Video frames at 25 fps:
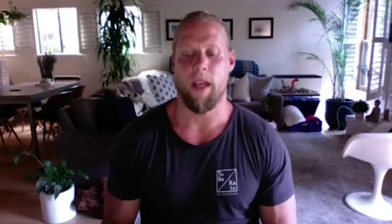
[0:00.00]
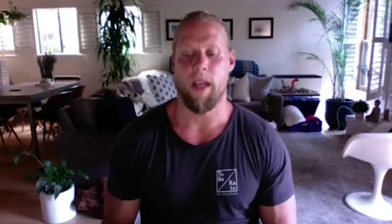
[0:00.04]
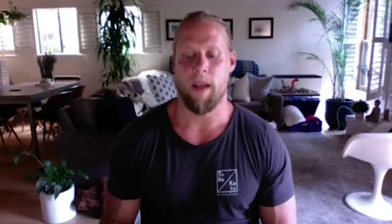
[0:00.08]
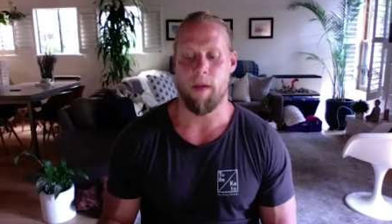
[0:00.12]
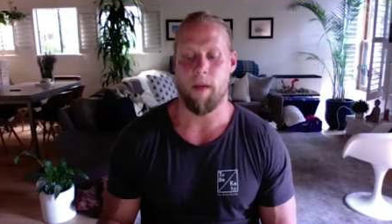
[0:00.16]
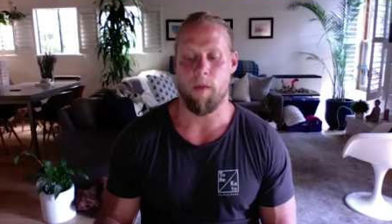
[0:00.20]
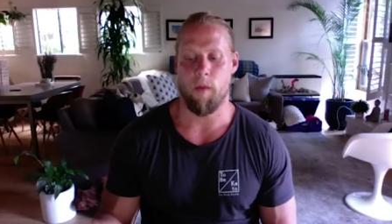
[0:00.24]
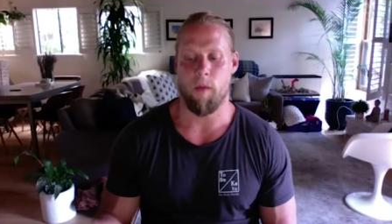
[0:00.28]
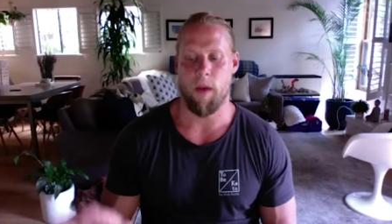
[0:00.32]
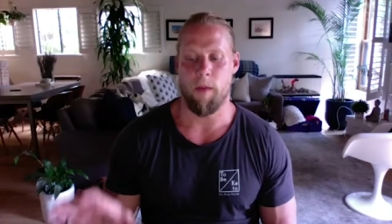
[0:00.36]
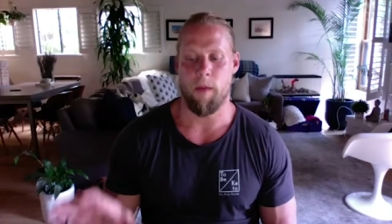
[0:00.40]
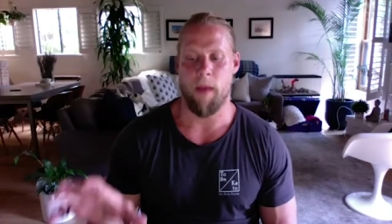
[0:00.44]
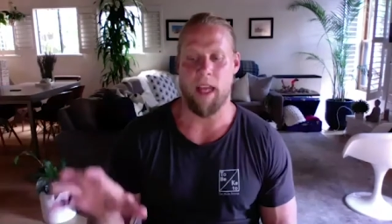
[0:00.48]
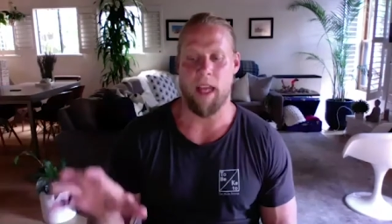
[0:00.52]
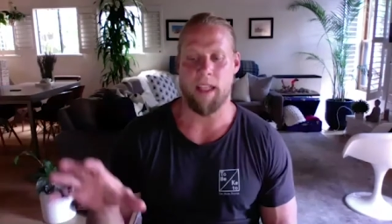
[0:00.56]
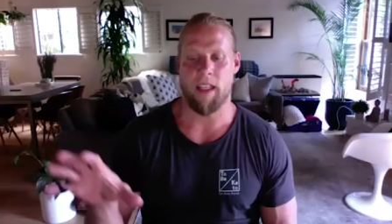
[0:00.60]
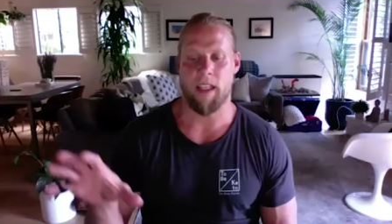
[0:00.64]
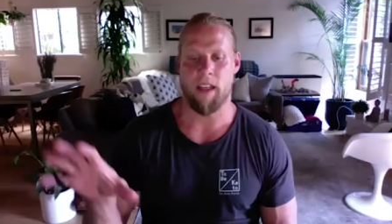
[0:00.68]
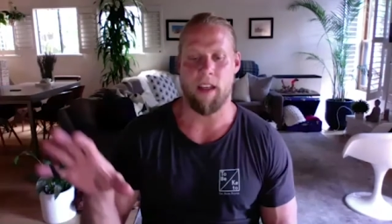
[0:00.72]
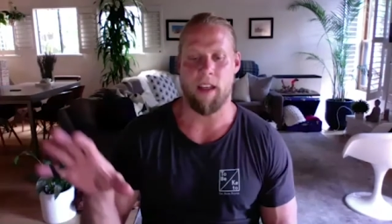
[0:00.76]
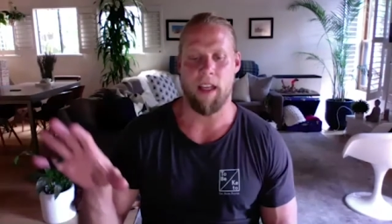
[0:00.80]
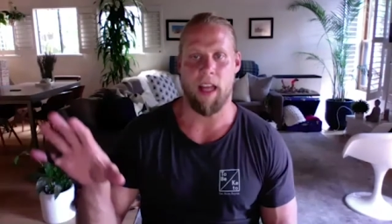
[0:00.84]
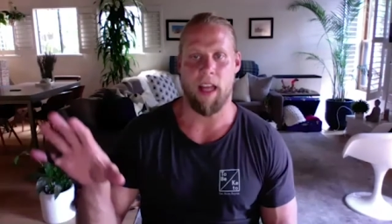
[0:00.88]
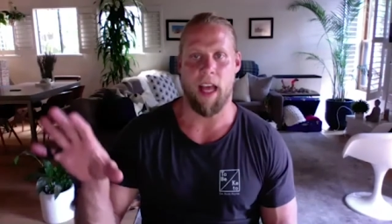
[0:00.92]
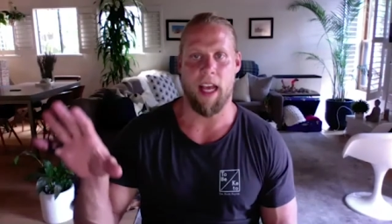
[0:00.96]
we
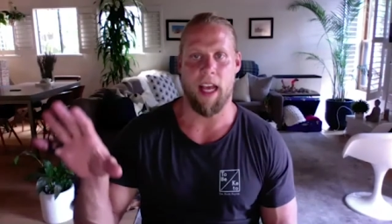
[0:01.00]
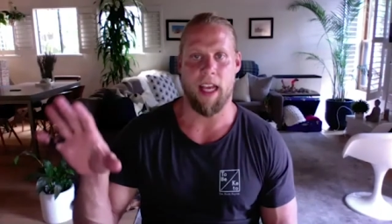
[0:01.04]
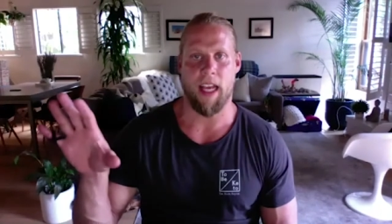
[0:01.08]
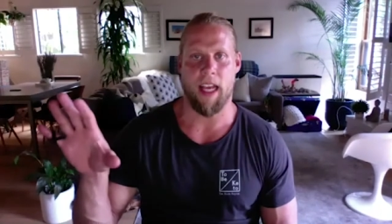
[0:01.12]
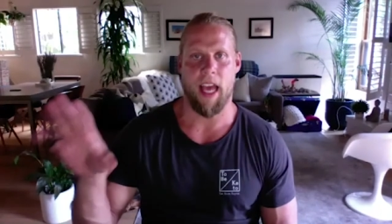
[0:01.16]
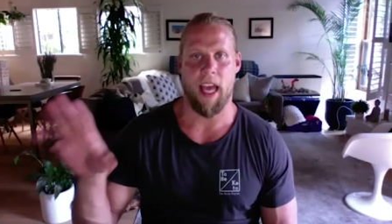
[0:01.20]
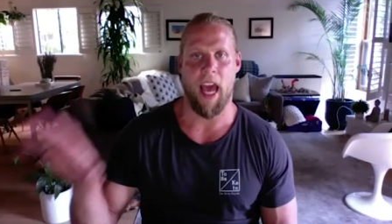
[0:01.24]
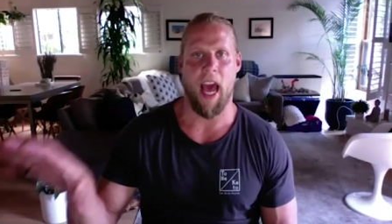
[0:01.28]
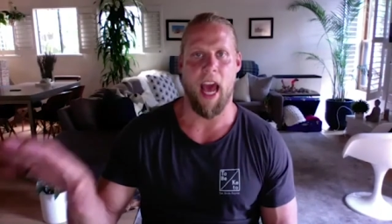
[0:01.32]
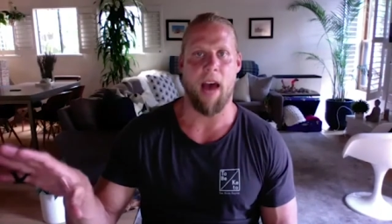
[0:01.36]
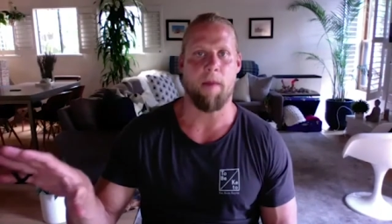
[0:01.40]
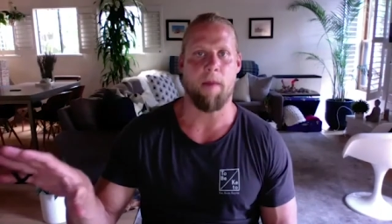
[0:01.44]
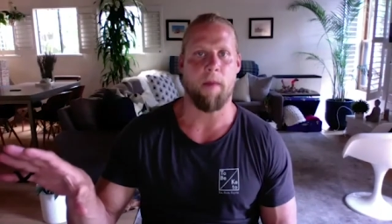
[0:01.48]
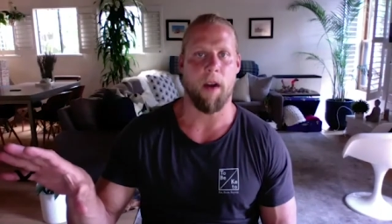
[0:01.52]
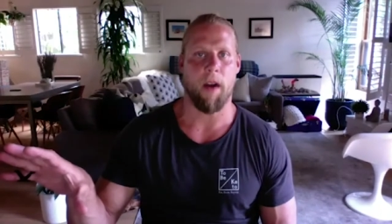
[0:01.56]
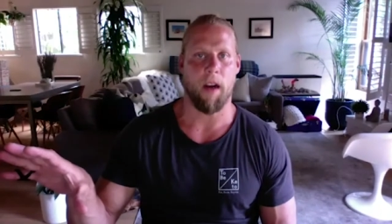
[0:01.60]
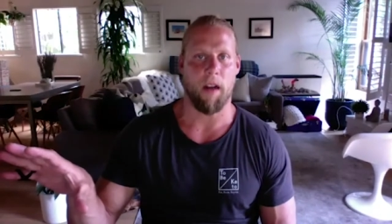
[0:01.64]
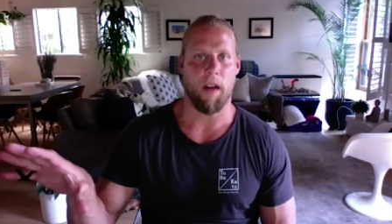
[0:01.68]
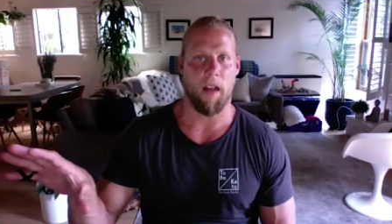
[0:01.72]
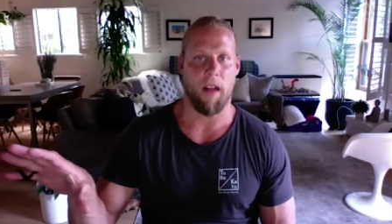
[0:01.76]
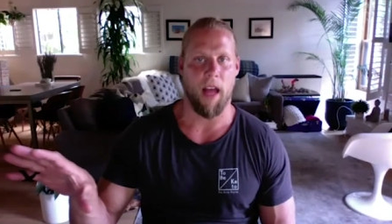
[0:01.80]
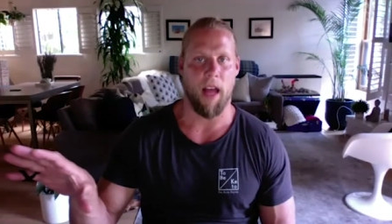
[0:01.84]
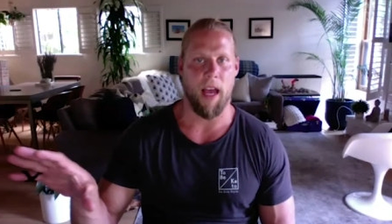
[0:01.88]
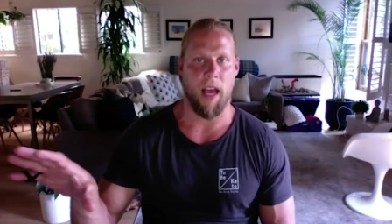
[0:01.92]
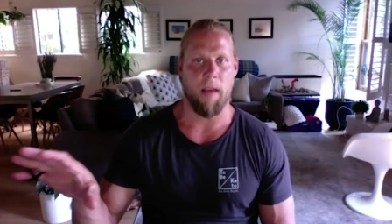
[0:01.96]
basically like cap our
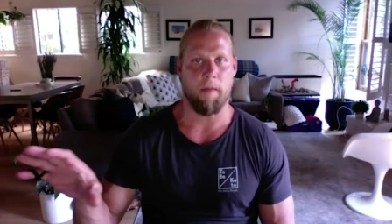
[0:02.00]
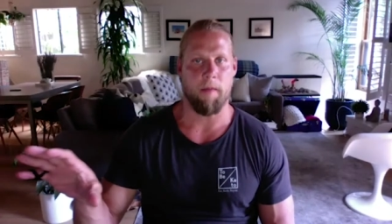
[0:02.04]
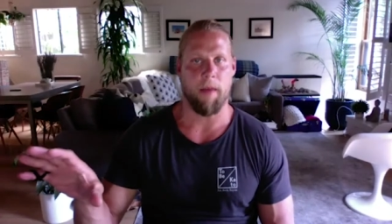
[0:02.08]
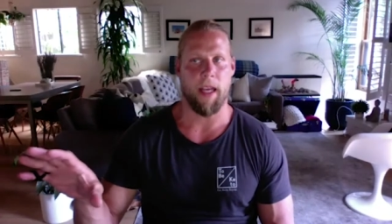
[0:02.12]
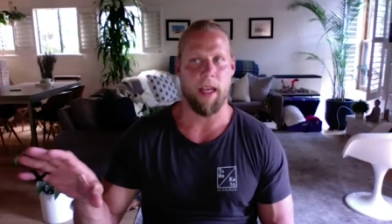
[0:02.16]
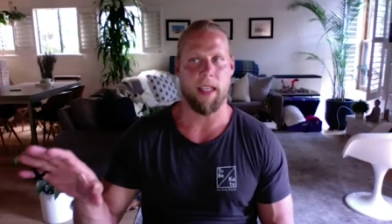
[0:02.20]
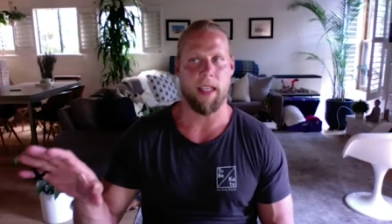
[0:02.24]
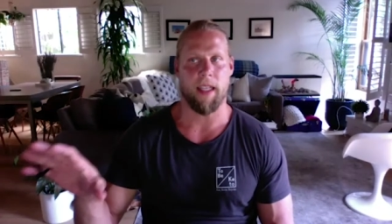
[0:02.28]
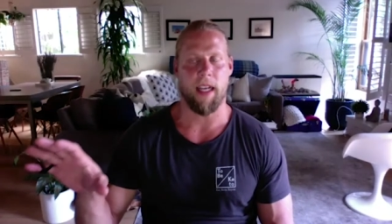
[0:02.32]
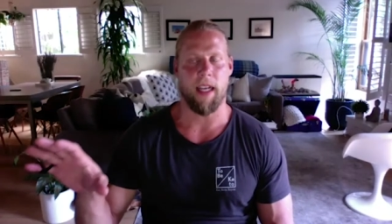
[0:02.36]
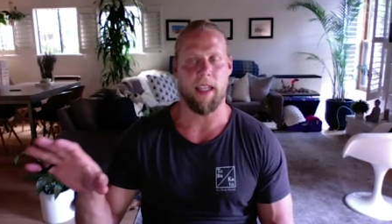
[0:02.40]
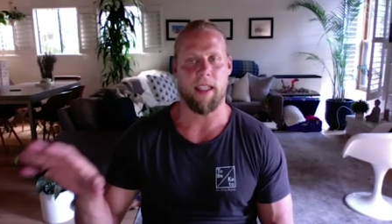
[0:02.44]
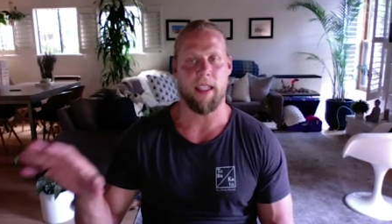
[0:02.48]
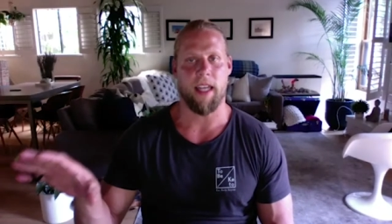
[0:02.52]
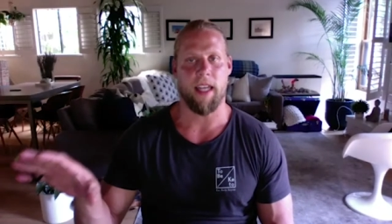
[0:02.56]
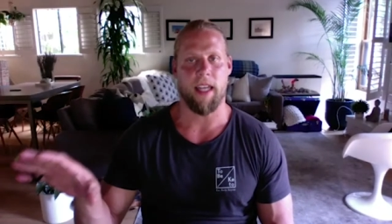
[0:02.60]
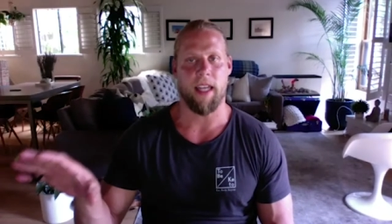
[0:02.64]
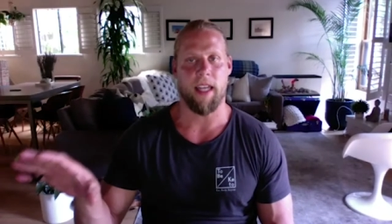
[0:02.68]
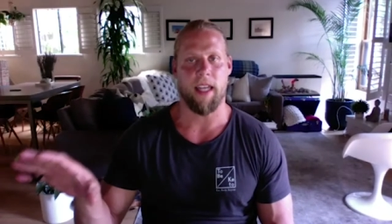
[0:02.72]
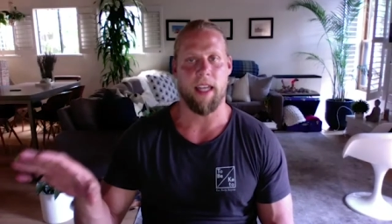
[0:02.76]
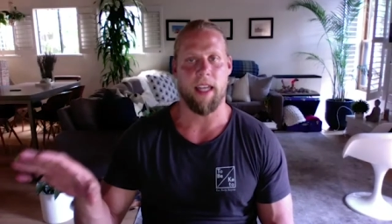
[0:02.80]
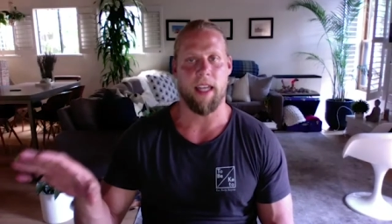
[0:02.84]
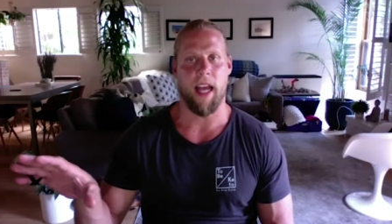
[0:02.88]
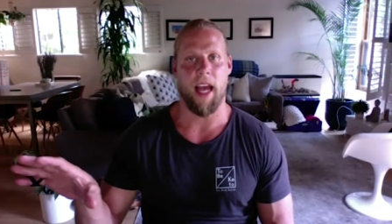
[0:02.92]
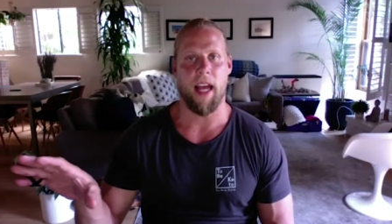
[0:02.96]
client base at
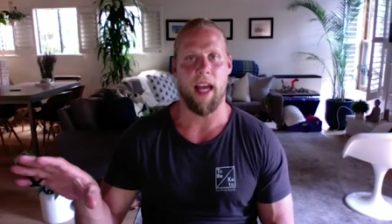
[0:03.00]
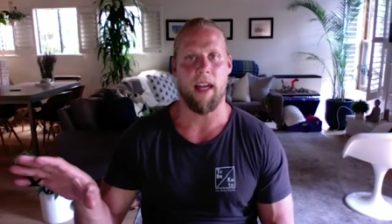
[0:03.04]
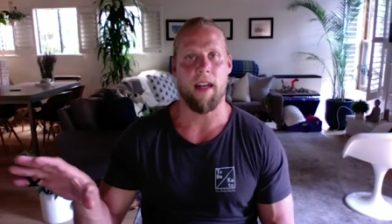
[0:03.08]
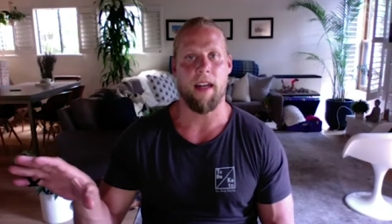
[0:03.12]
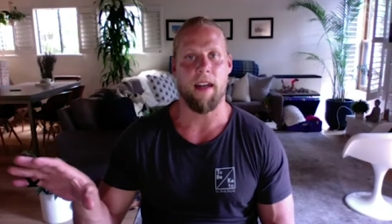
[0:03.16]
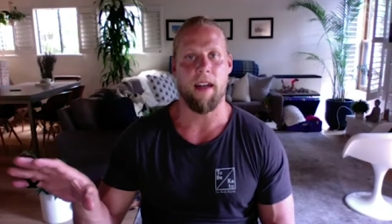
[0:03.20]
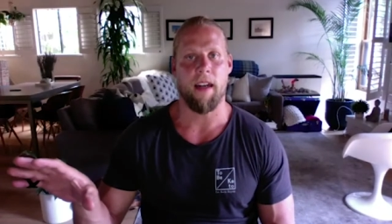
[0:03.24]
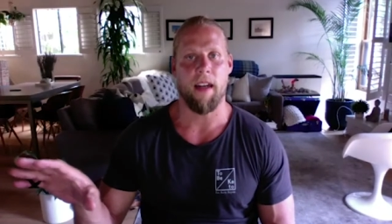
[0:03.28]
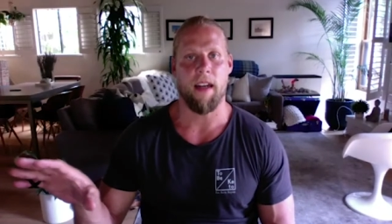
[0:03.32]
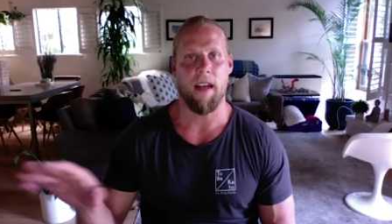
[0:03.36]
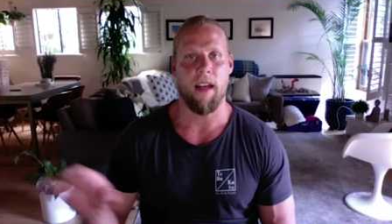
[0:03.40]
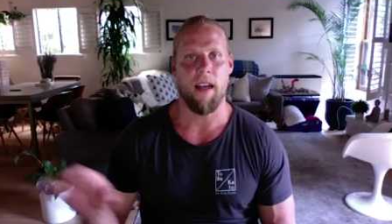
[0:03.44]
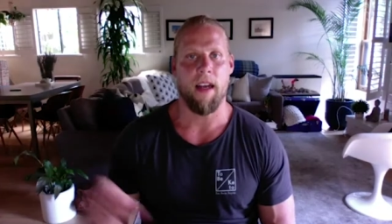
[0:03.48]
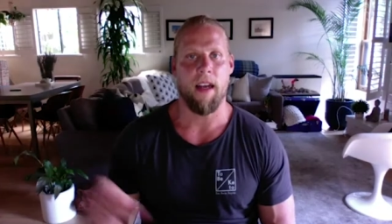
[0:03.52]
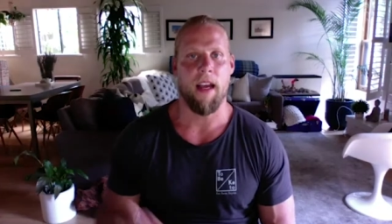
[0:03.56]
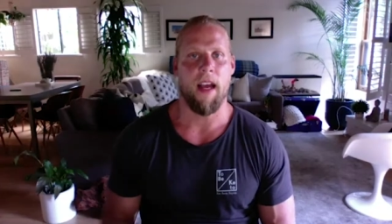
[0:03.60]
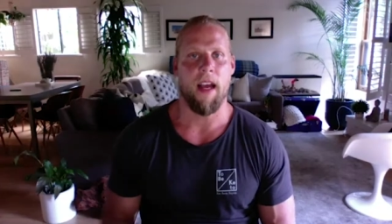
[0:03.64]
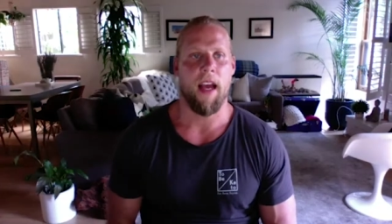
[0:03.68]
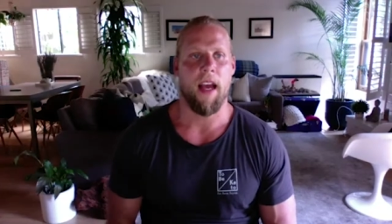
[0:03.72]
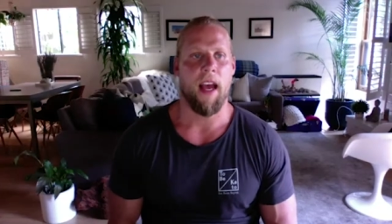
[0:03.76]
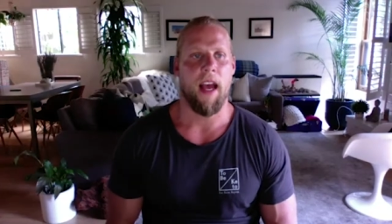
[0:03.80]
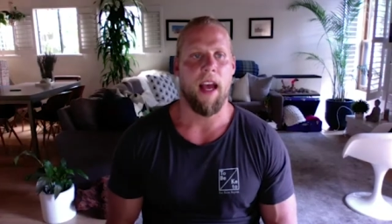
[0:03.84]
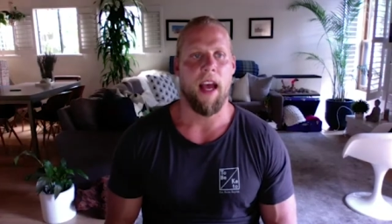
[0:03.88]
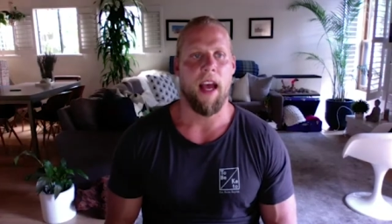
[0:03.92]
10 wow.